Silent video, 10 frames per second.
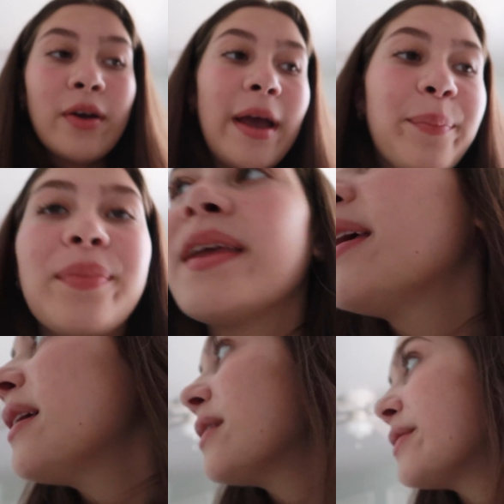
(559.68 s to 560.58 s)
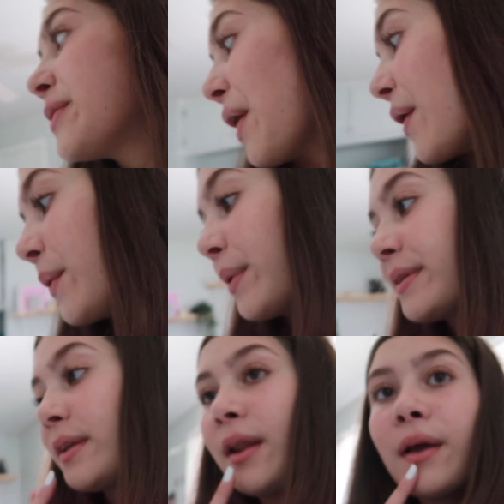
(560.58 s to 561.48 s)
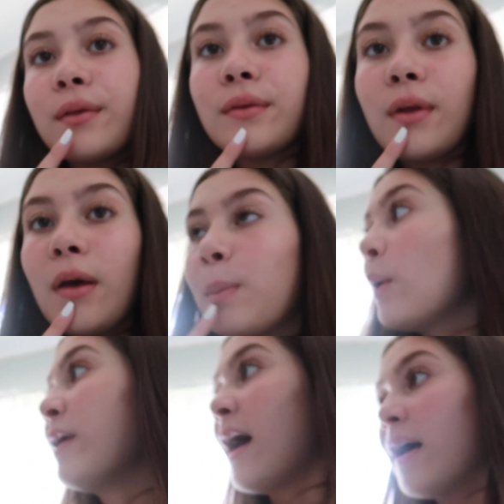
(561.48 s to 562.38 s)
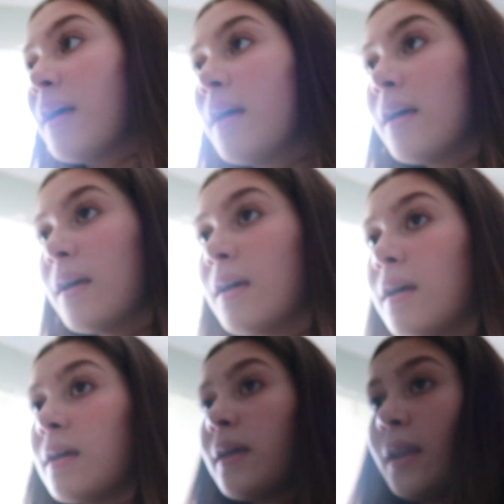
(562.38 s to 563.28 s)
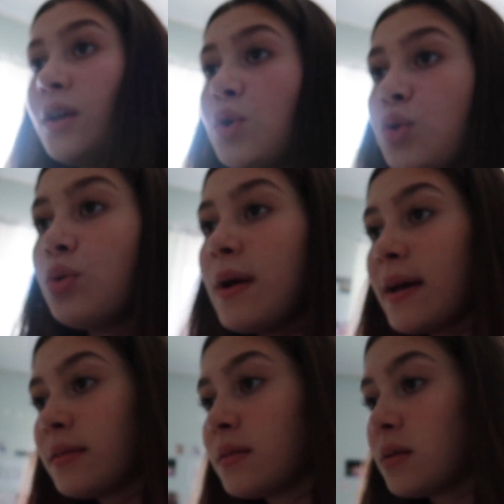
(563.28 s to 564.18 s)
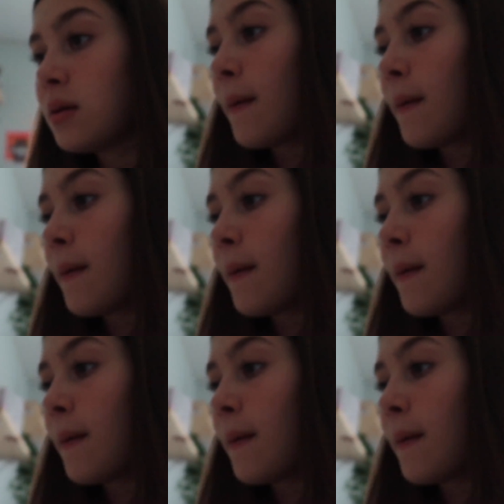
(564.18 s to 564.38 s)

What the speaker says: Okay, so what's the next step? Oh yeah, getting dressed.